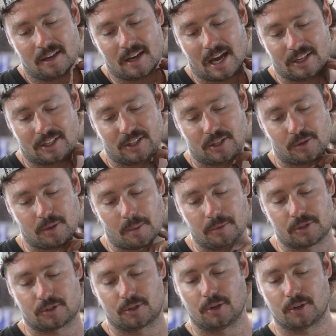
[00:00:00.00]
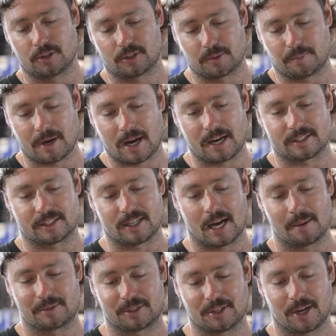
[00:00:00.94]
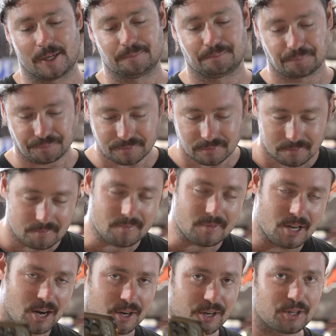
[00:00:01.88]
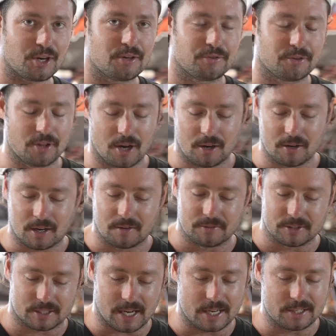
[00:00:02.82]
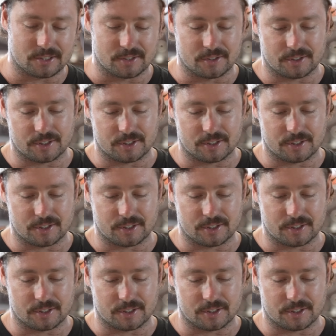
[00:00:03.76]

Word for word: actually this one was too good to pass up. So I'm gonna go through the whole conversation.